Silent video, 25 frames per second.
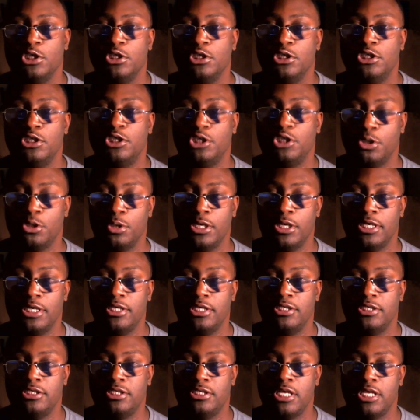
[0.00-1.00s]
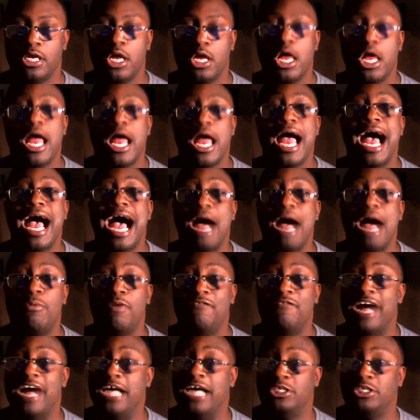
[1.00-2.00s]
series, I will
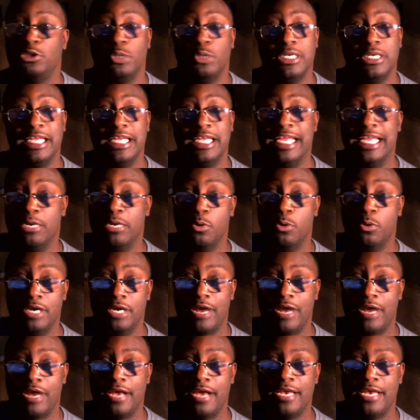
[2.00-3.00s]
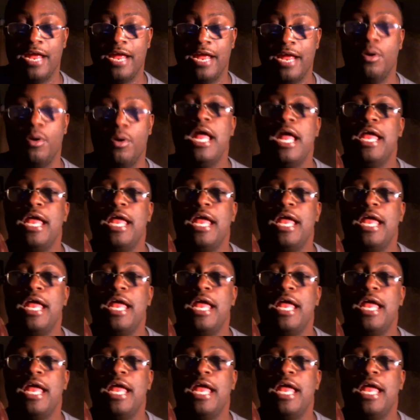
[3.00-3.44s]
advise you to get on it right now.